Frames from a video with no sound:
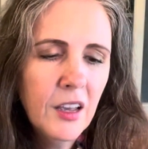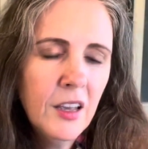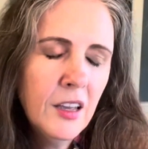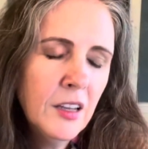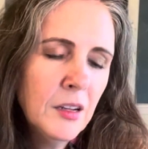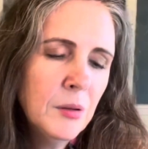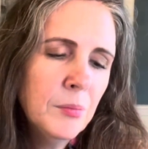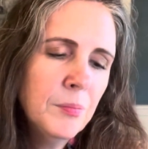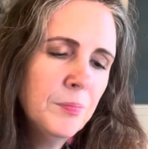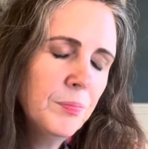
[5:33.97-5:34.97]

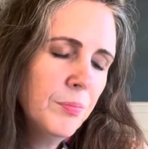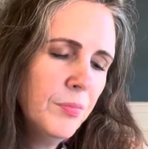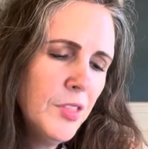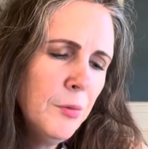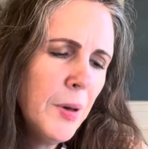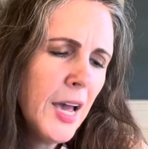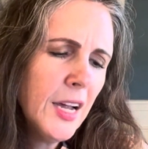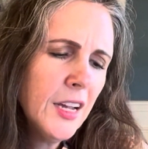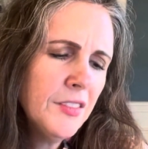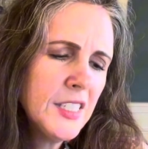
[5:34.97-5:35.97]
Um, the
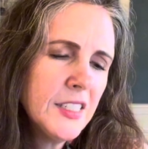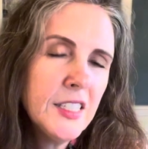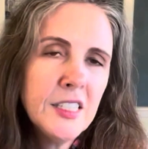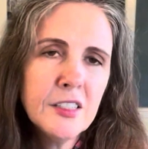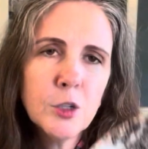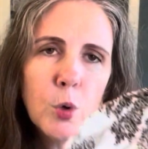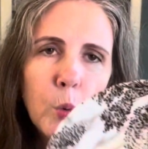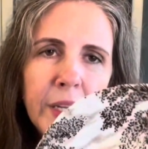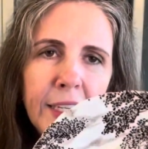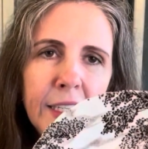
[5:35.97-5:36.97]
back of it says
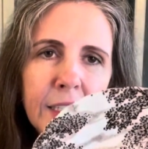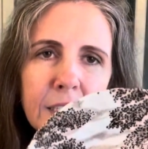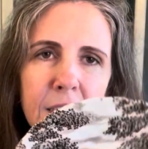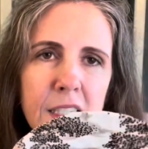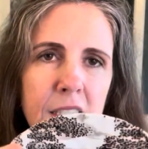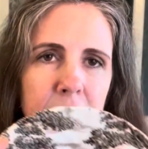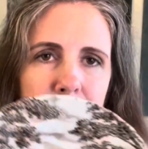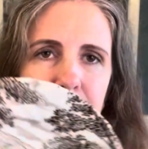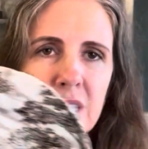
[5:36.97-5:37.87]
Queens.